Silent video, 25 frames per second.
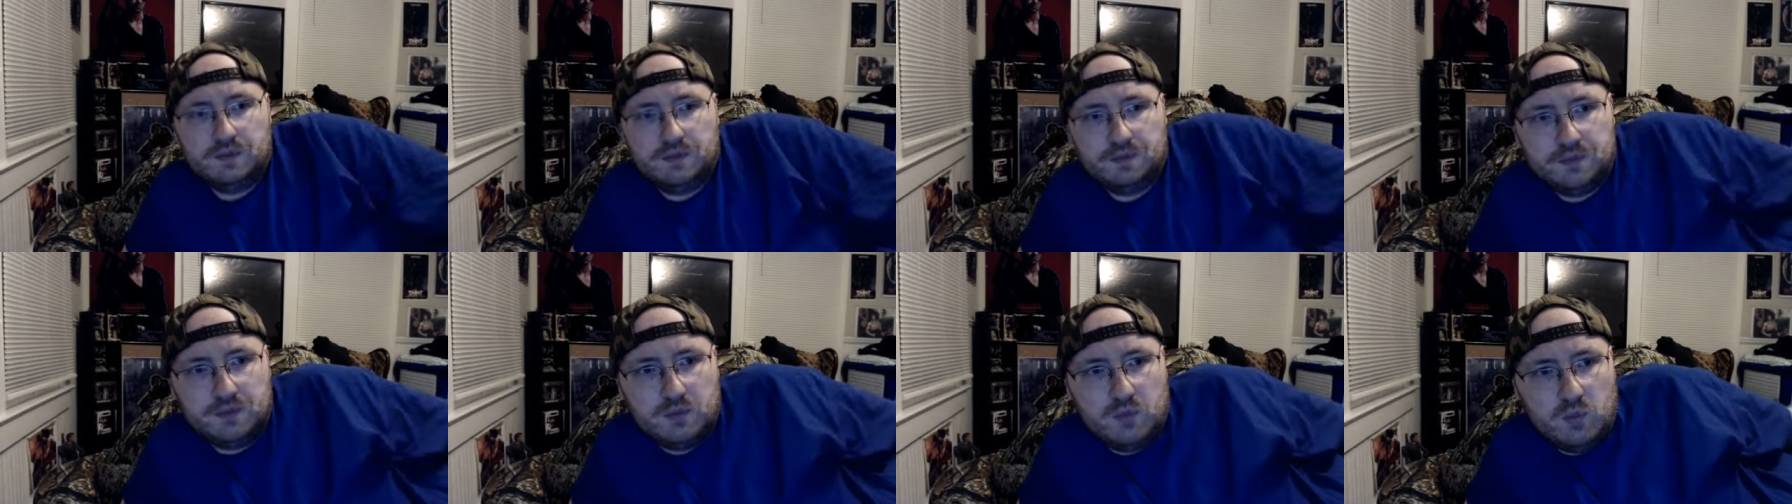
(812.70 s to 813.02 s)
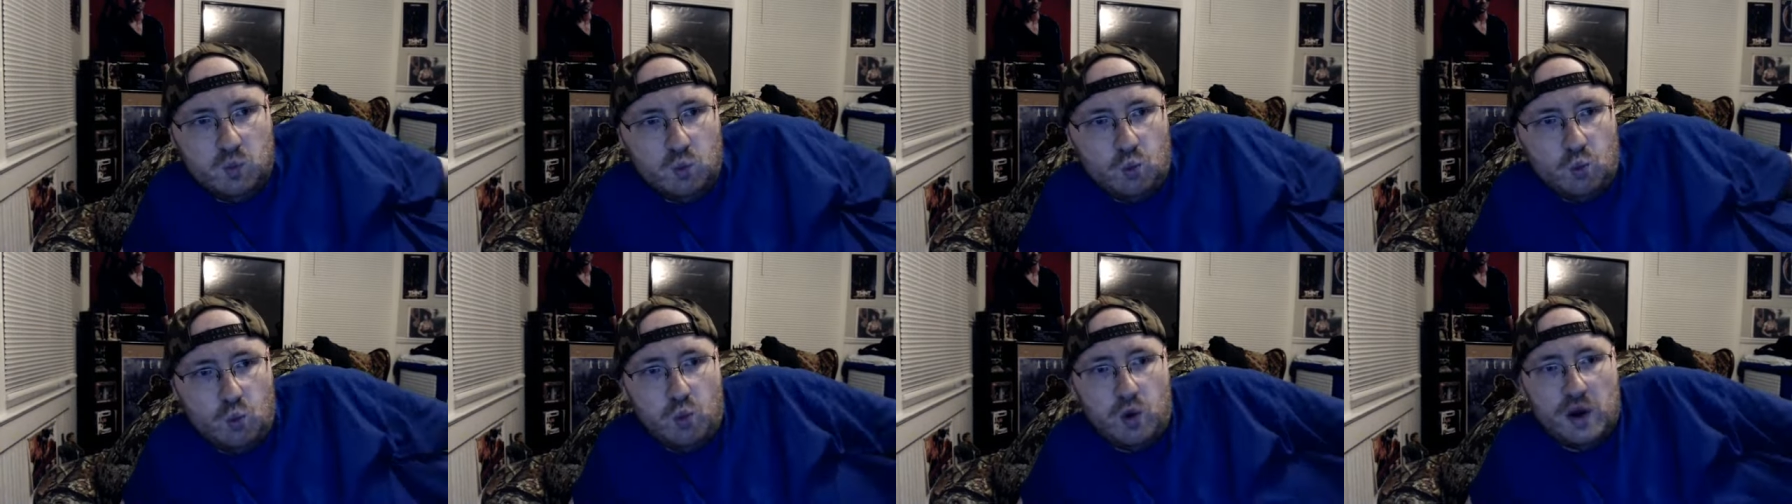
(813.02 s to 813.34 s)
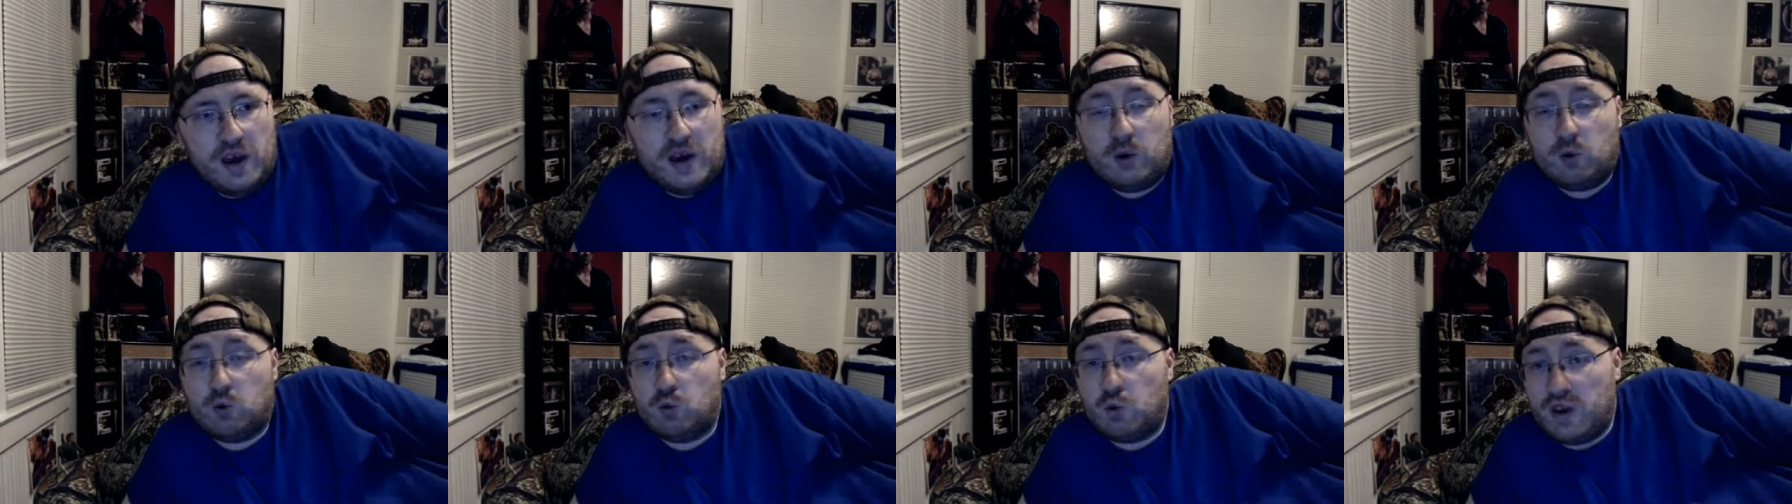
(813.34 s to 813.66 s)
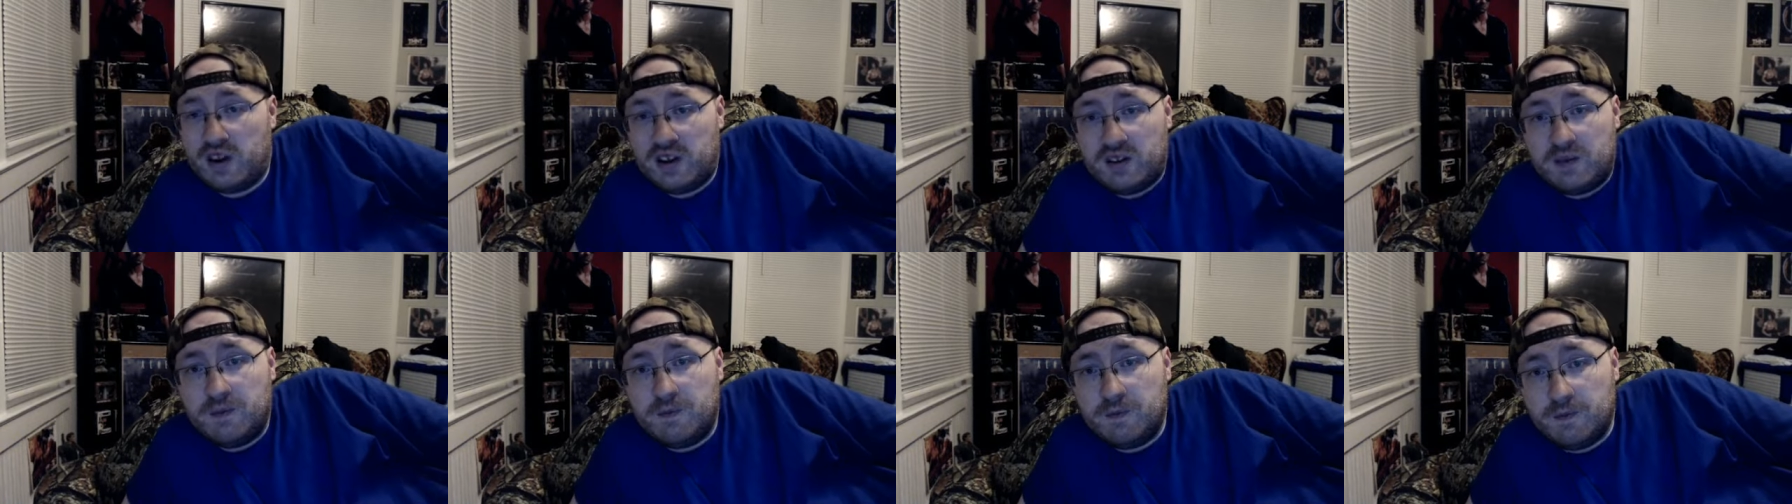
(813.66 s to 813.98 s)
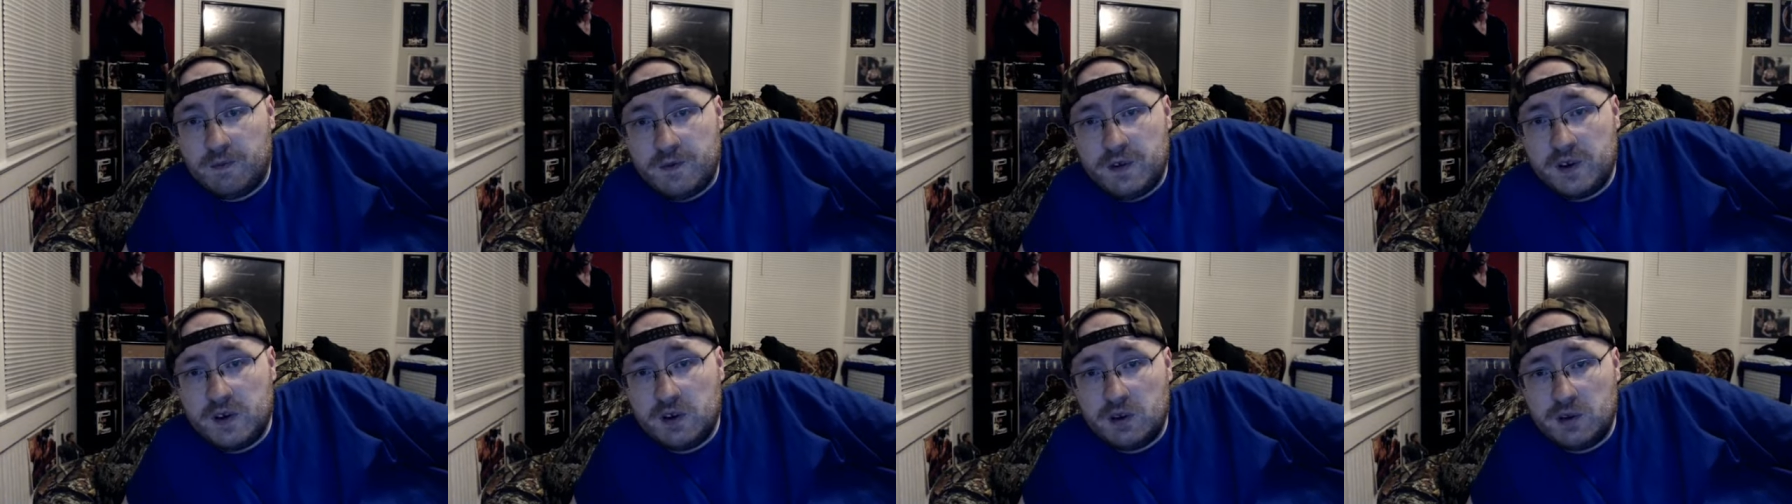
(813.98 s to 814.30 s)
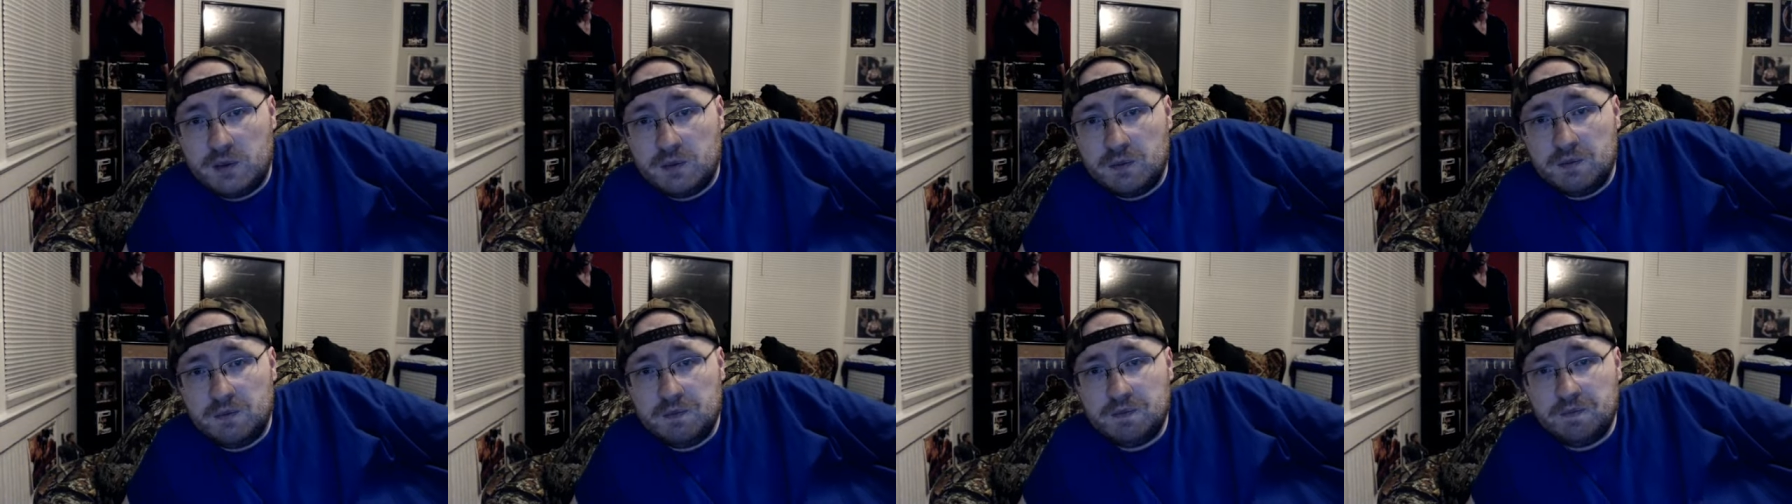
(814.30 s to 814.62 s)
well-written
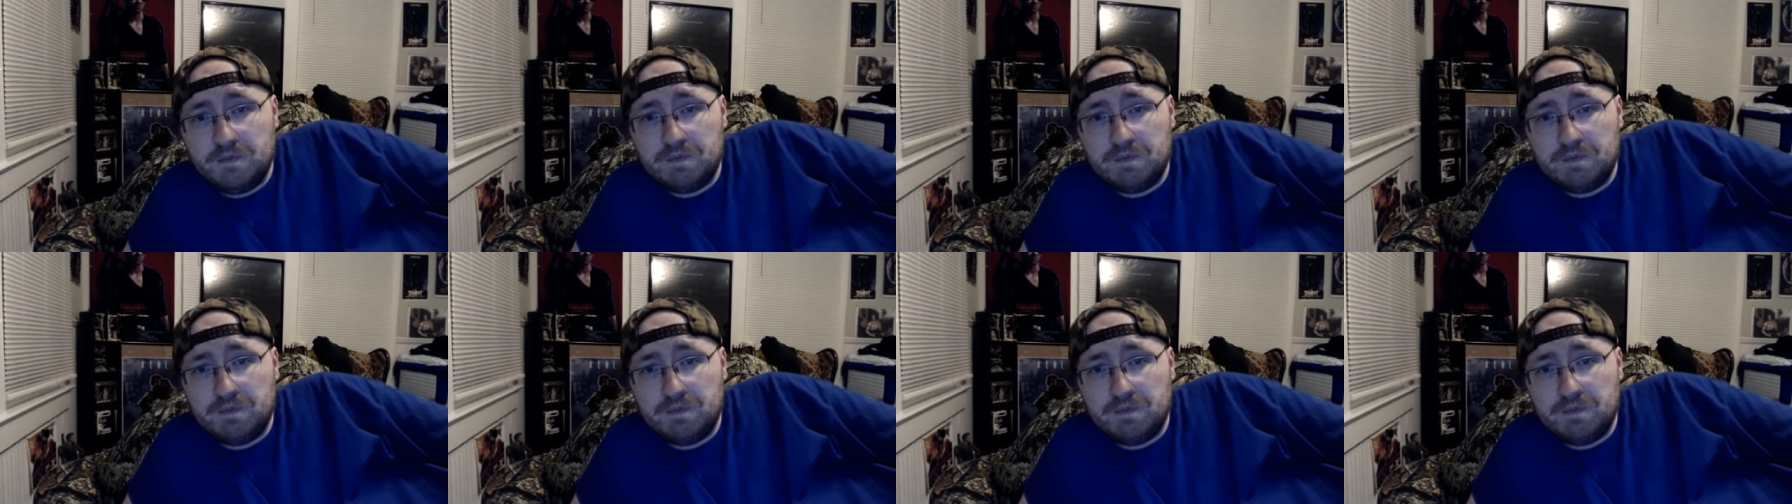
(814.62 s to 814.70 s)
film